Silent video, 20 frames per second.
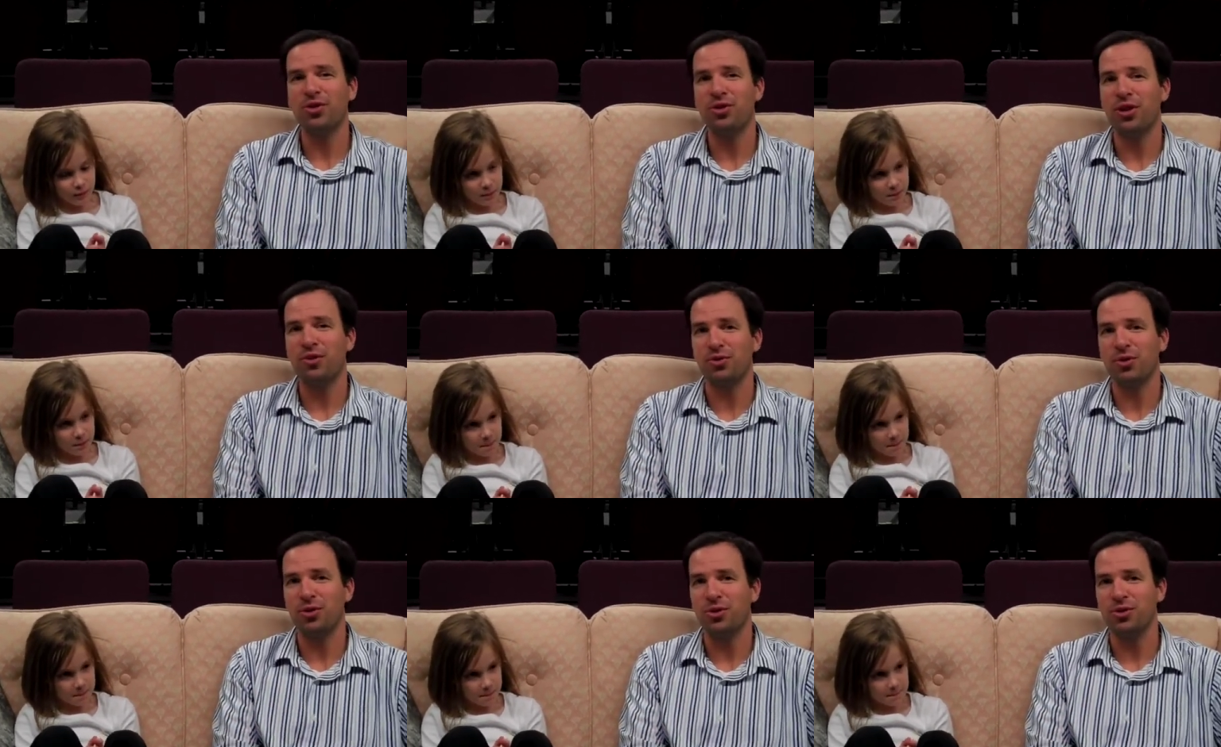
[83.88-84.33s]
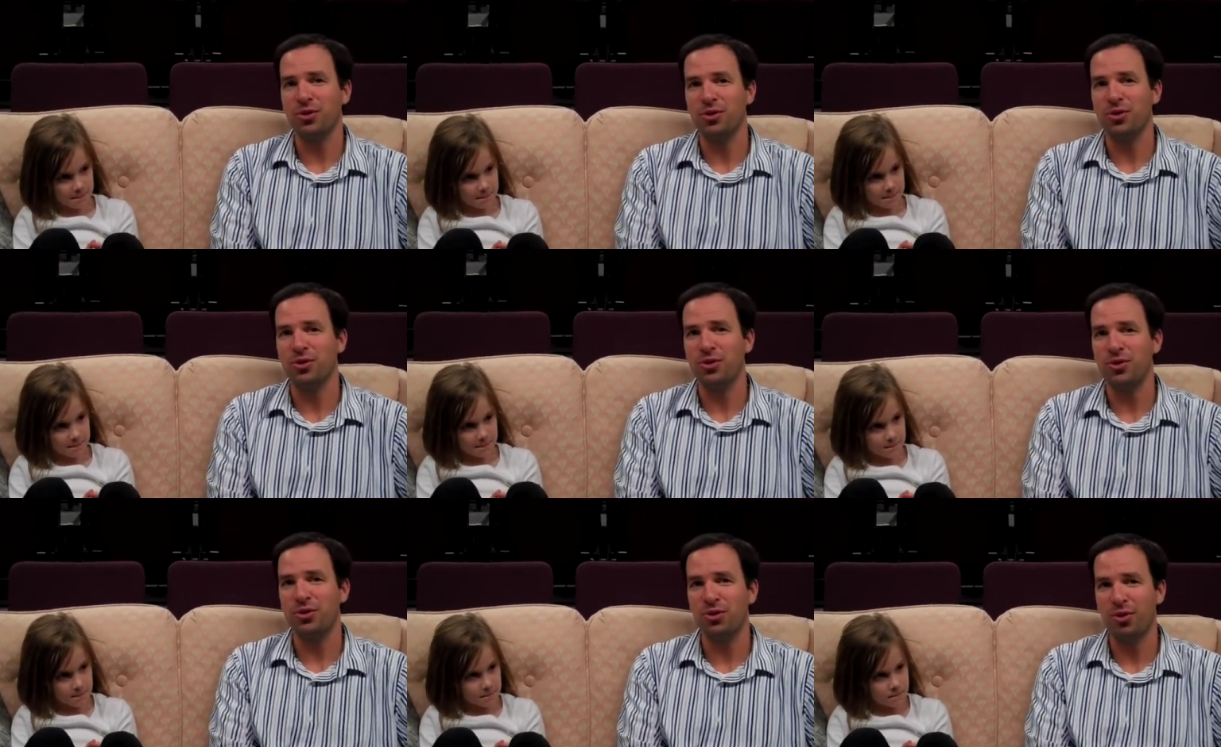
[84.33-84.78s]
Speaker 1: several
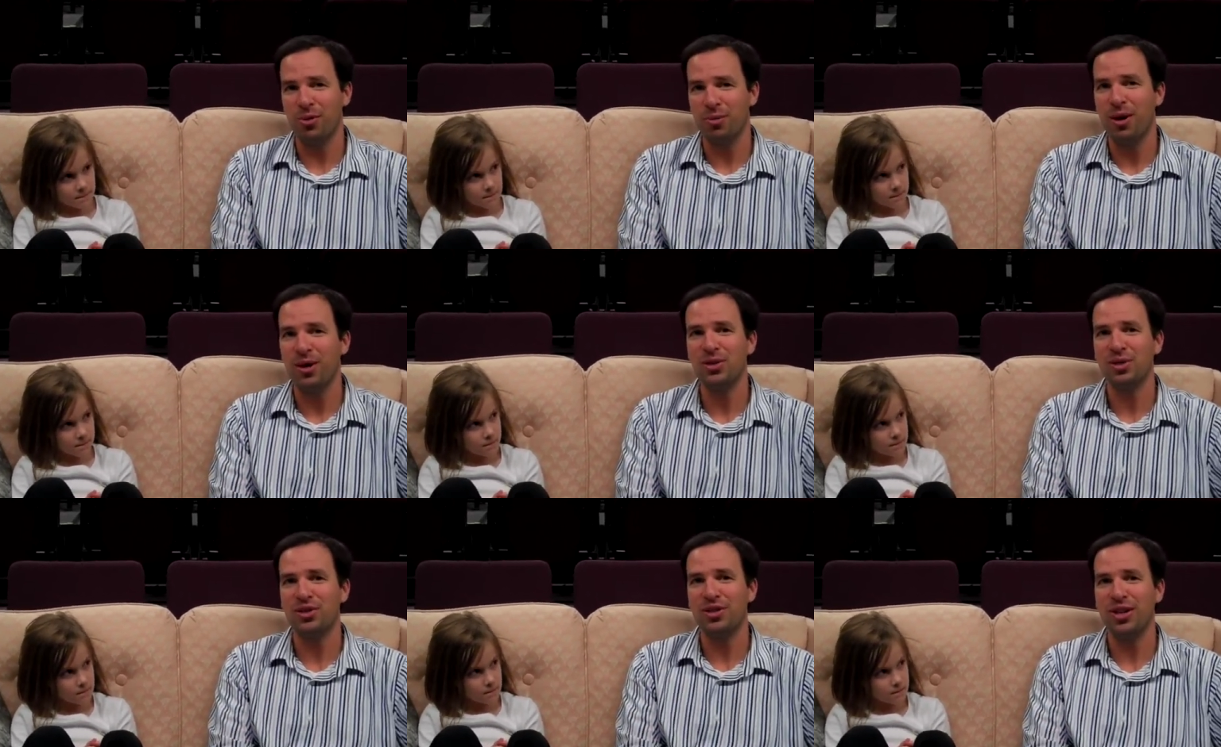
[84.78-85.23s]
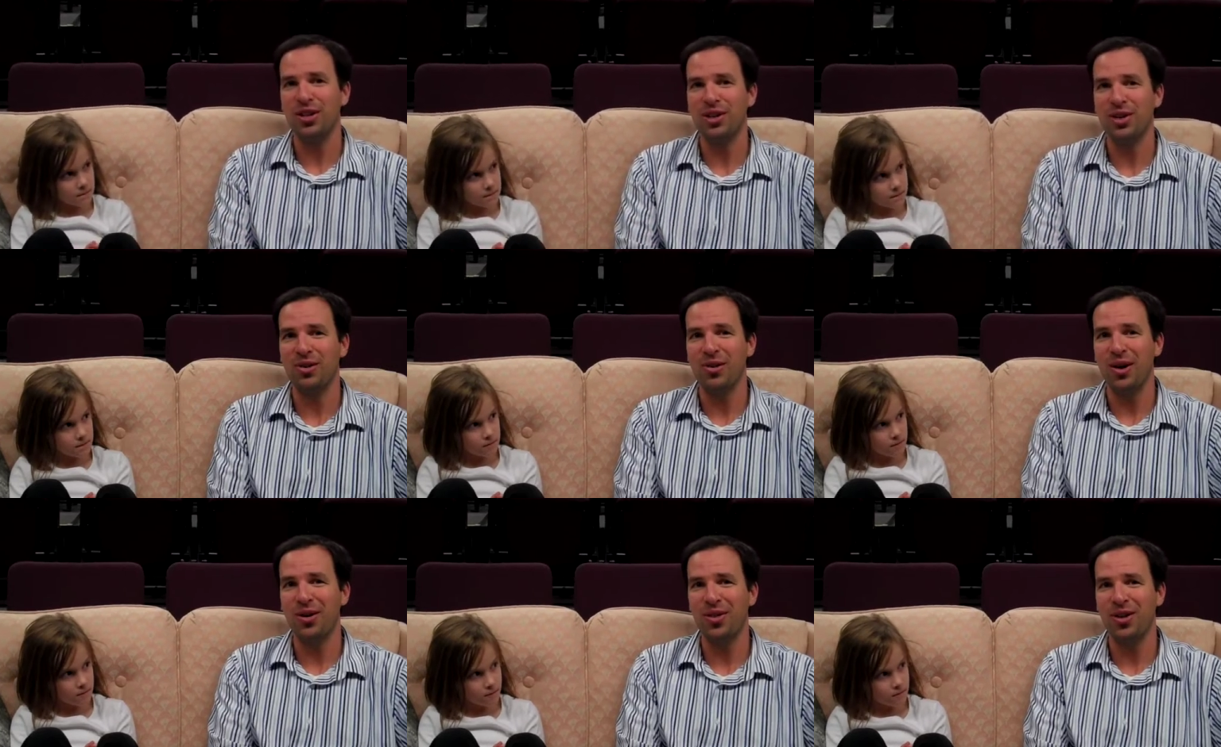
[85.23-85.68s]
students who are about to tell
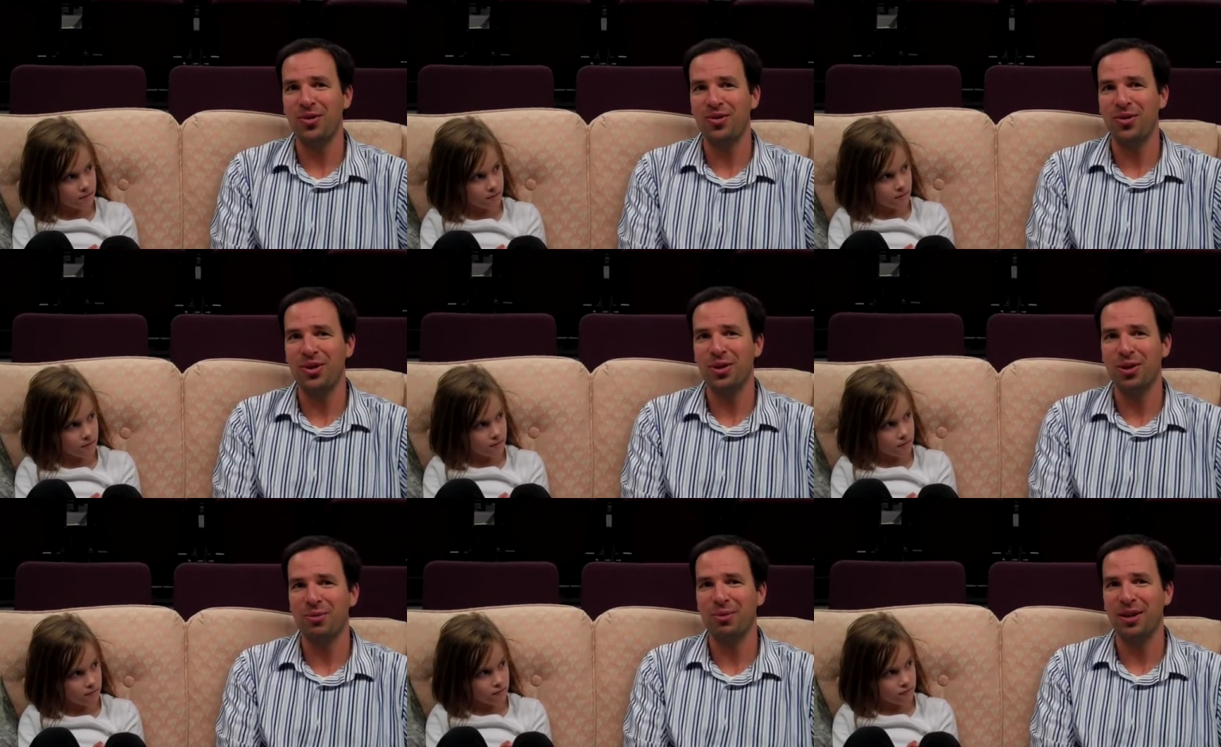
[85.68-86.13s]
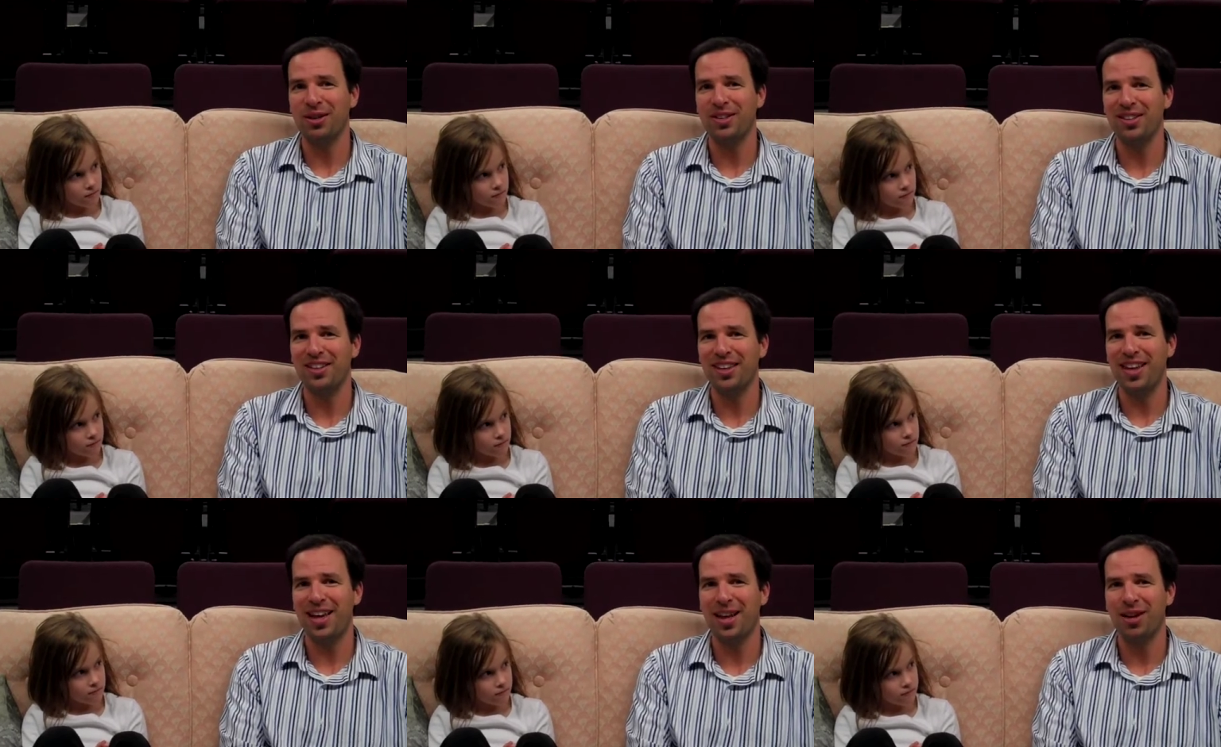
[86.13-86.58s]
you how they feel about
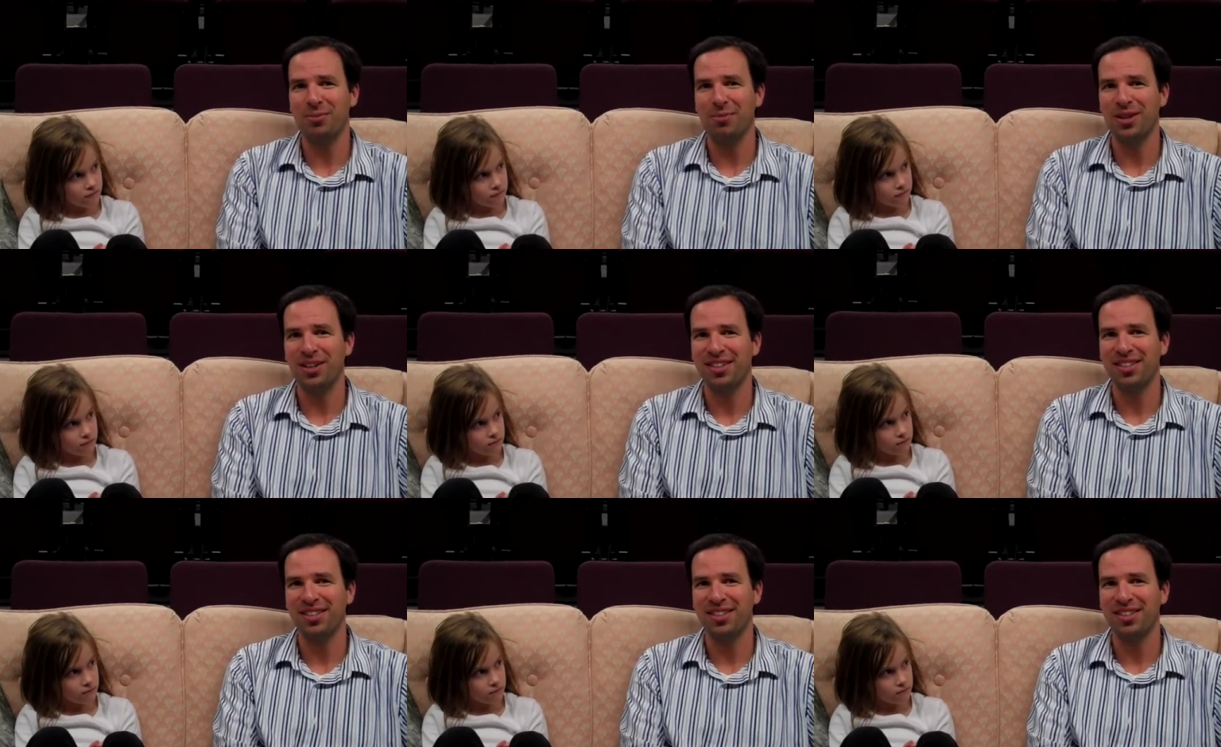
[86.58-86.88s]
the Academy.